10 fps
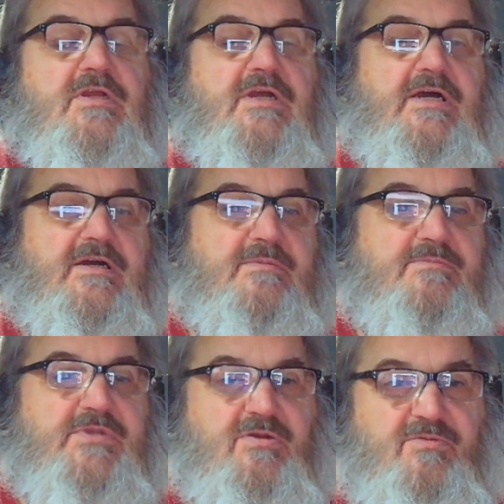
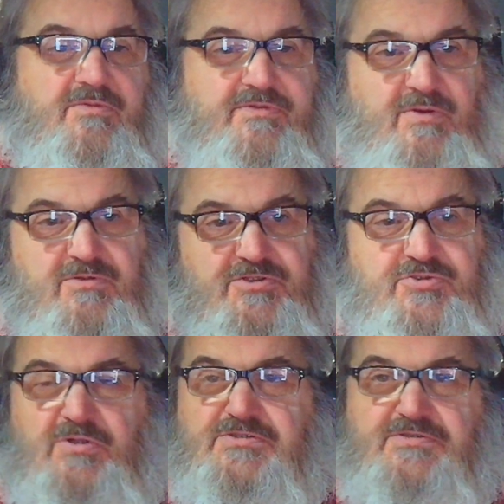Those
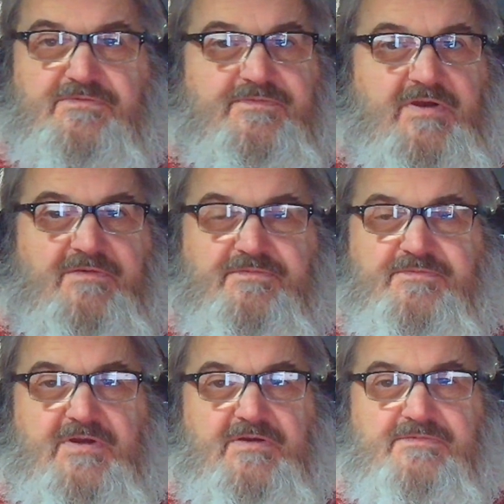sorts
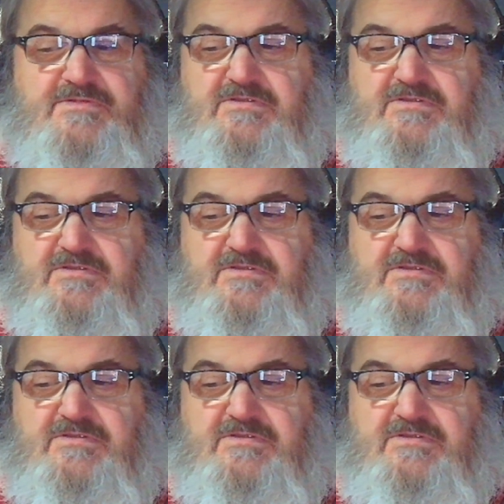of